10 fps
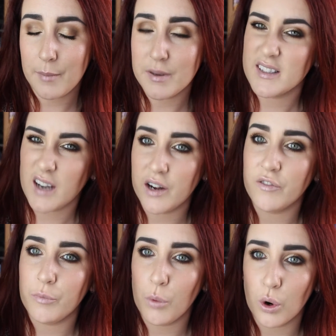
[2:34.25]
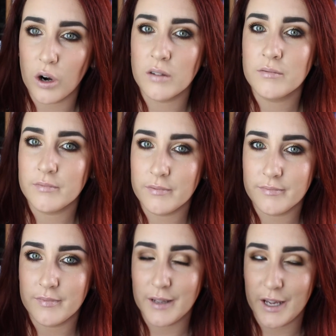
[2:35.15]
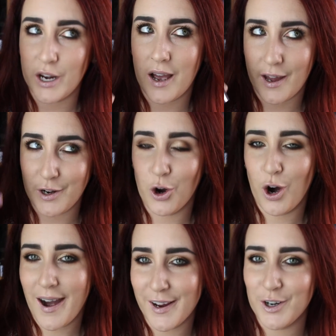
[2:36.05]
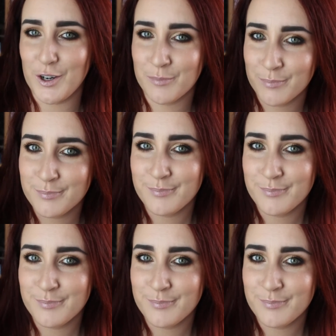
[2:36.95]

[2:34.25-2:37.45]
is kind of more a higher